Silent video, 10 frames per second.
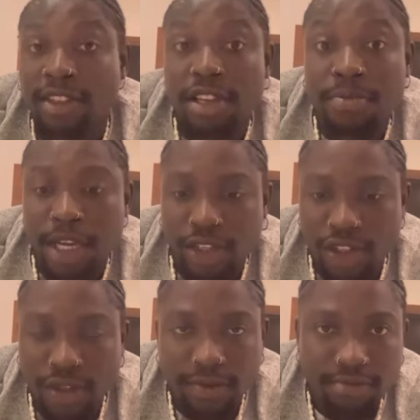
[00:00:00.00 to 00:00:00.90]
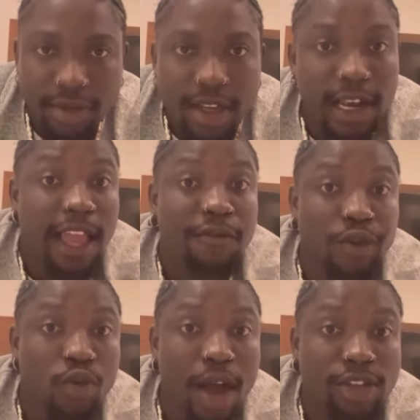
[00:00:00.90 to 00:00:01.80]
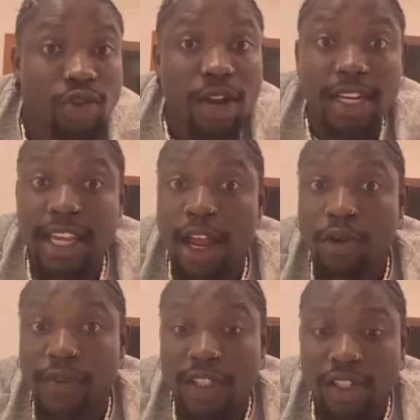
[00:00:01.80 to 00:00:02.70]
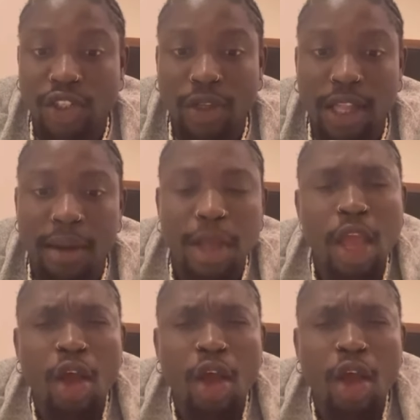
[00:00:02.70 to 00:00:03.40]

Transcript: image, like view one, so that the guy no fit screenshot am.